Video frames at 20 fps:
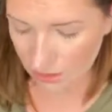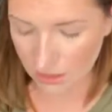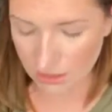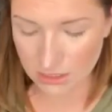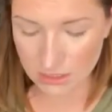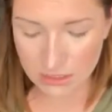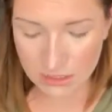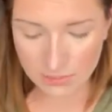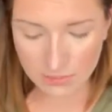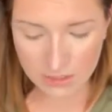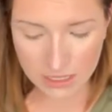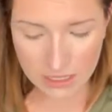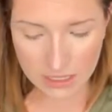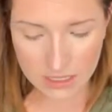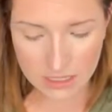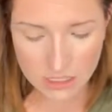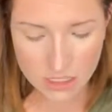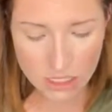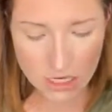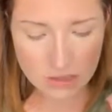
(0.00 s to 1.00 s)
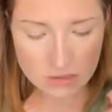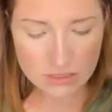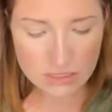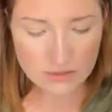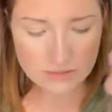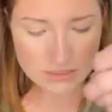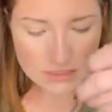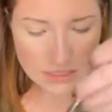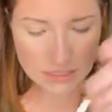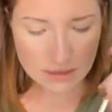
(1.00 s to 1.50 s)
I just have my eyeshadows
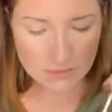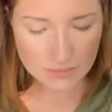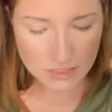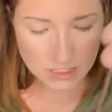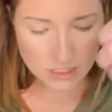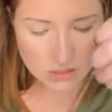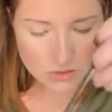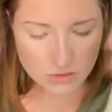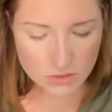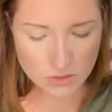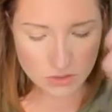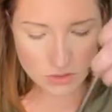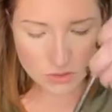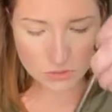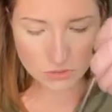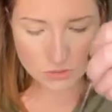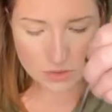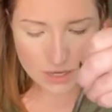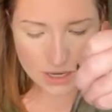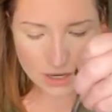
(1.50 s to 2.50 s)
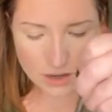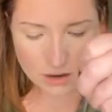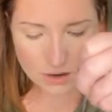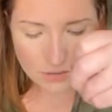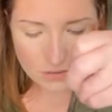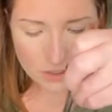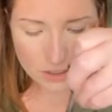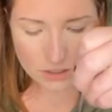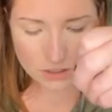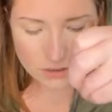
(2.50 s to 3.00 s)
left, and I'm going to use an array
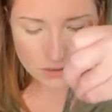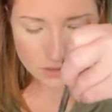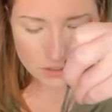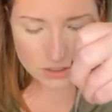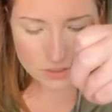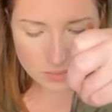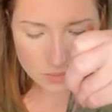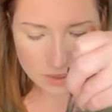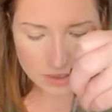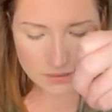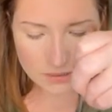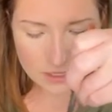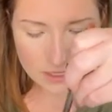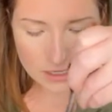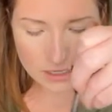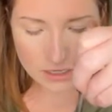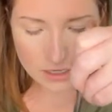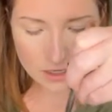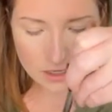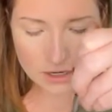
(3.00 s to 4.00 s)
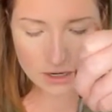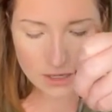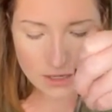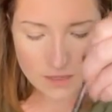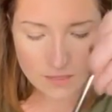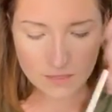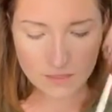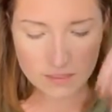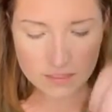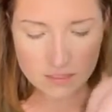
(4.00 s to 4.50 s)
of colors probably here.
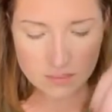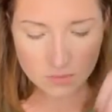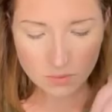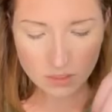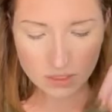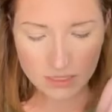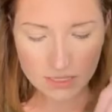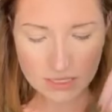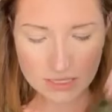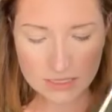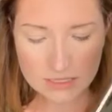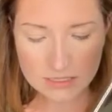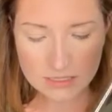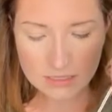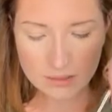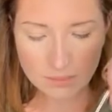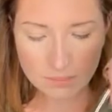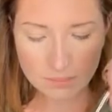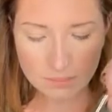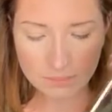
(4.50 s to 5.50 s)
This one is